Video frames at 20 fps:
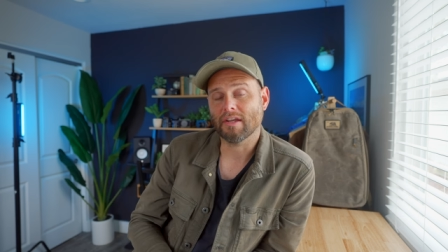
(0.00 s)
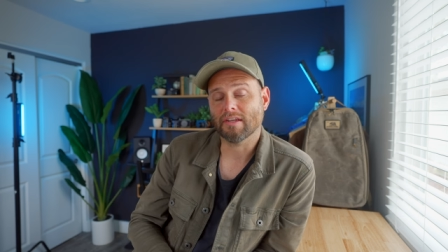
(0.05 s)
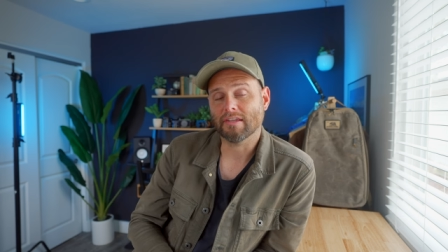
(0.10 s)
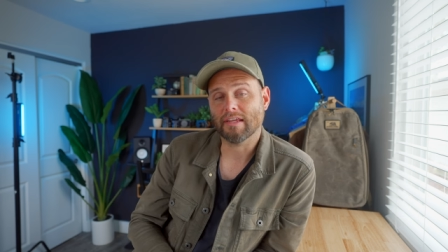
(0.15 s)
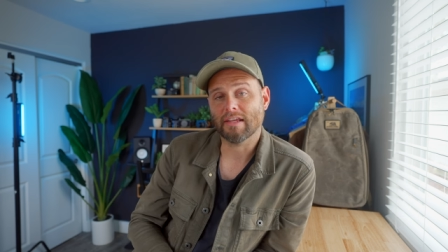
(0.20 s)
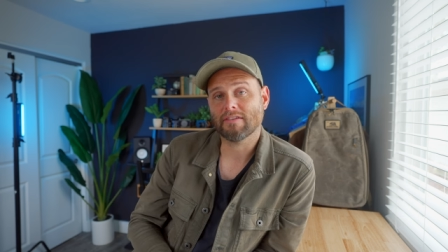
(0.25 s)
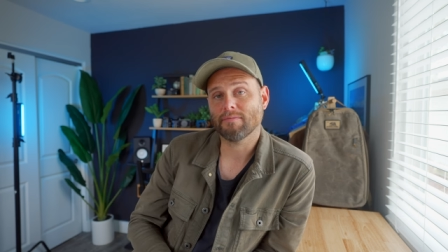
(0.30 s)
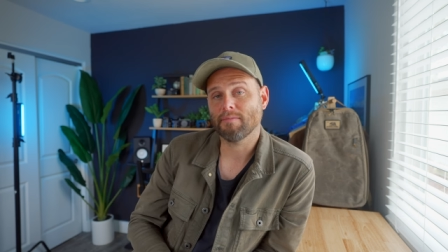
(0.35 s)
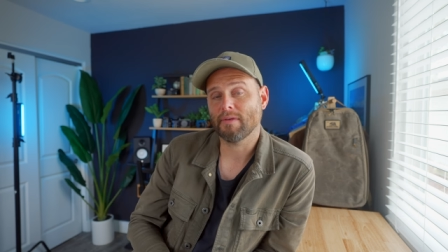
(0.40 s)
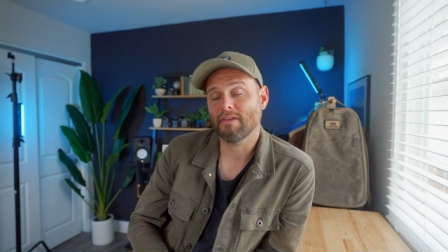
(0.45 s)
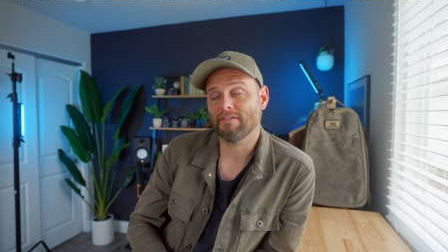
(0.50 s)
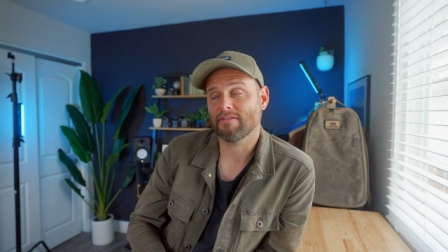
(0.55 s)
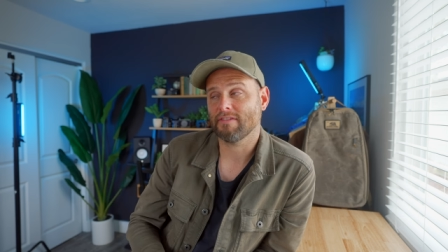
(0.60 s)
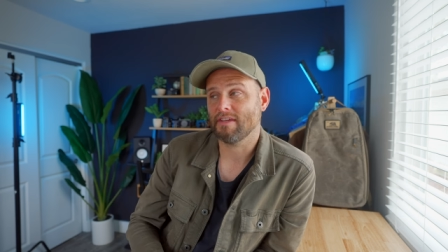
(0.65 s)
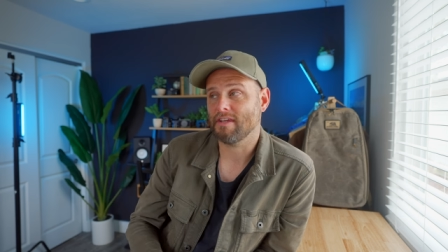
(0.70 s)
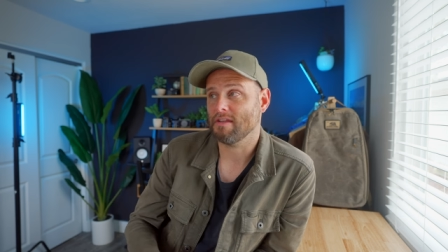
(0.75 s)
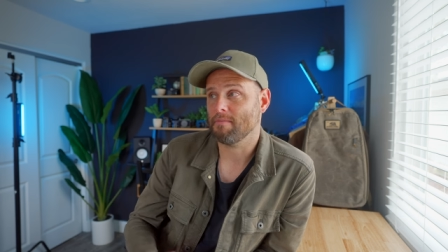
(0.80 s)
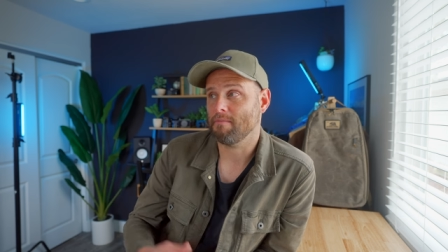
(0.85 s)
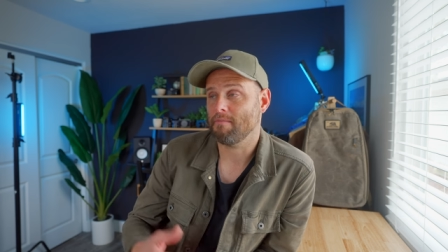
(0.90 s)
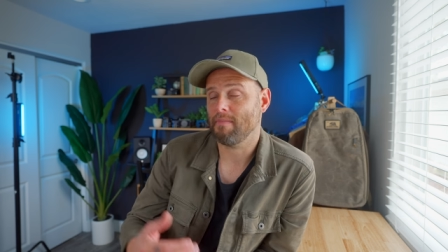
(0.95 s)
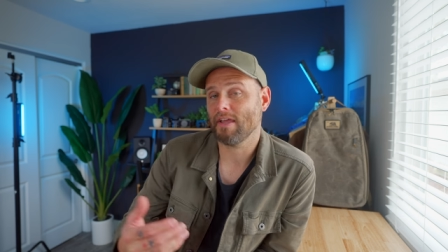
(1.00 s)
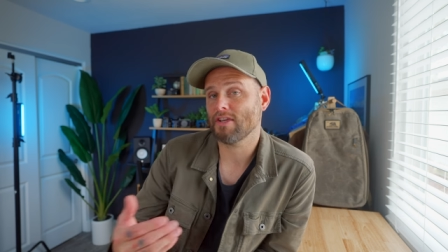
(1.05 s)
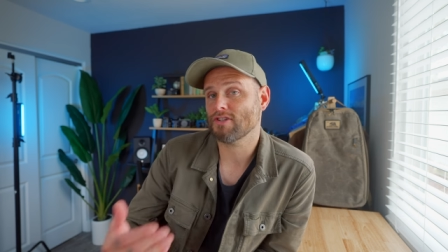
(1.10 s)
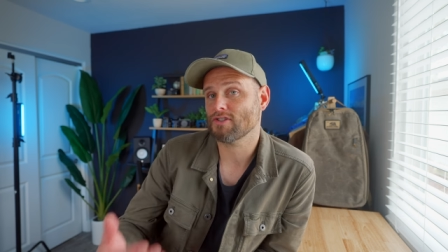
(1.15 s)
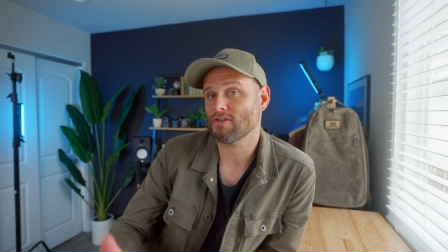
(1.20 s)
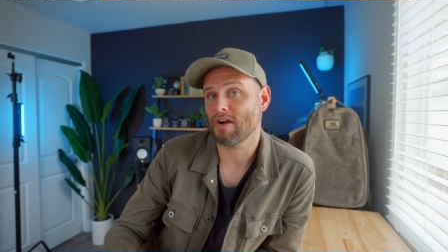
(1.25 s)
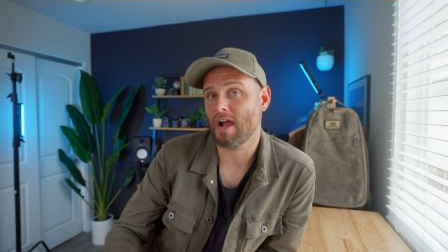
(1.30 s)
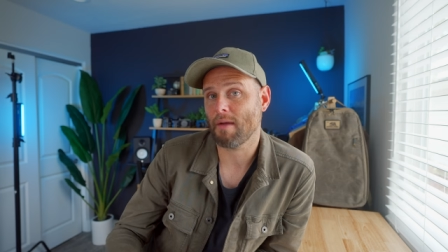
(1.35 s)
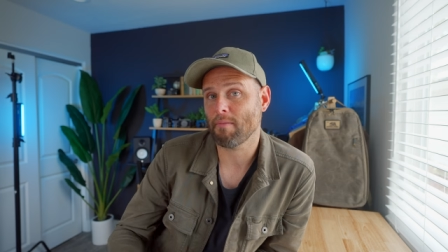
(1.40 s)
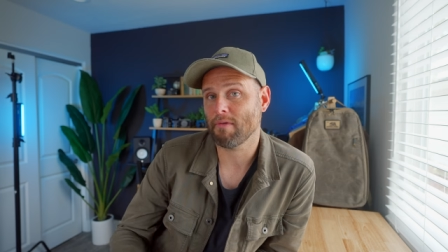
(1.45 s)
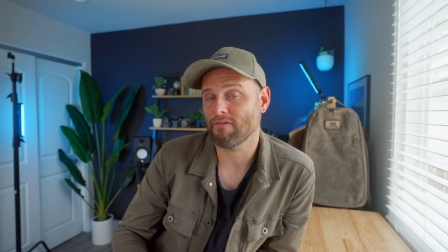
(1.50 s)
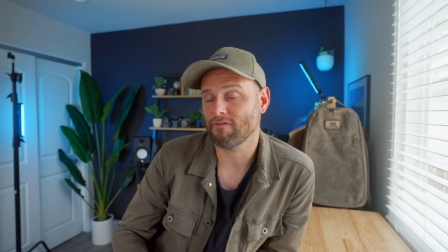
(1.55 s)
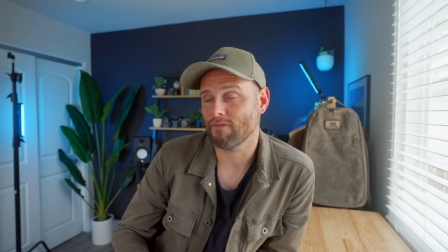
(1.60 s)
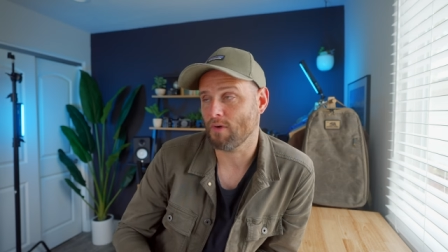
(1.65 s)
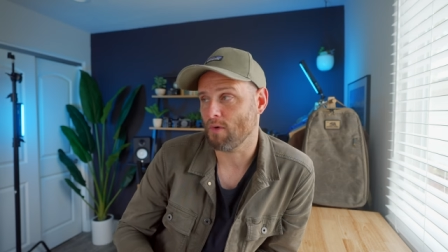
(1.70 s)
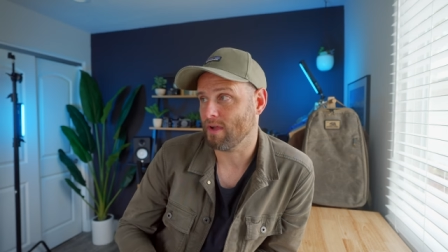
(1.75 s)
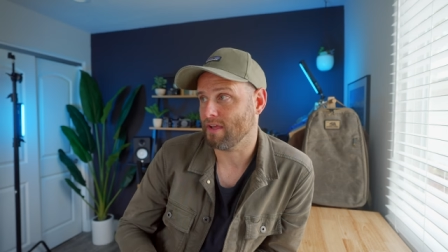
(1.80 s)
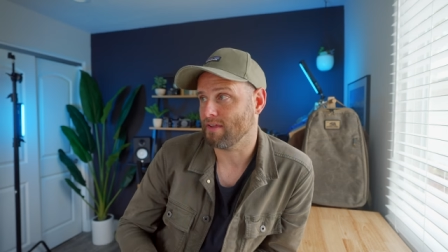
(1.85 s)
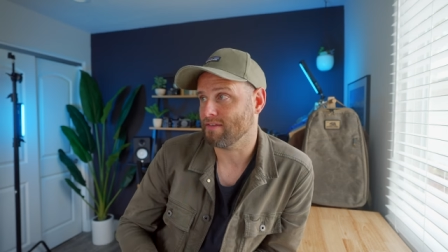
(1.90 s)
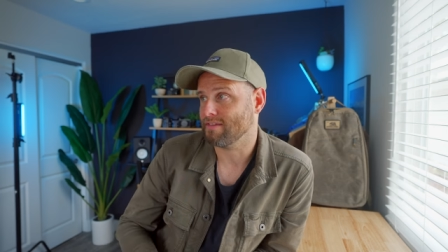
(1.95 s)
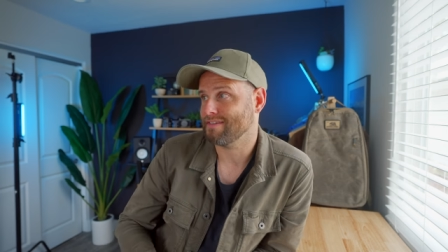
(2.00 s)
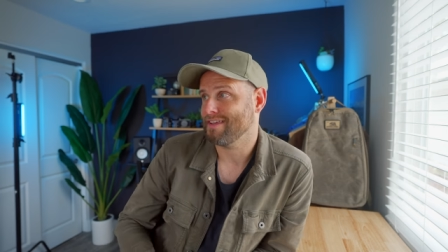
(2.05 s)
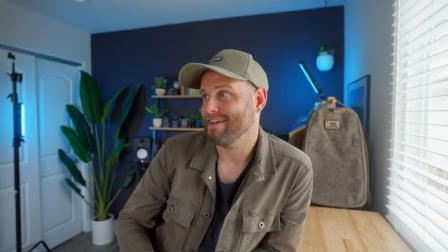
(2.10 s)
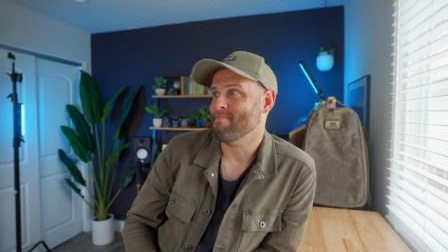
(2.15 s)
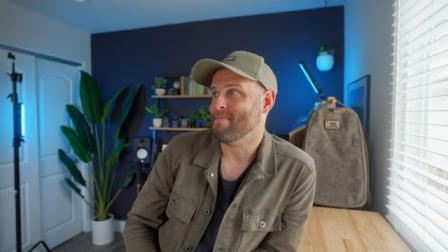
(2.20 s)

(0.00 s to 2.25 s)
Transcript: It lets me see to make sure I'm in focus.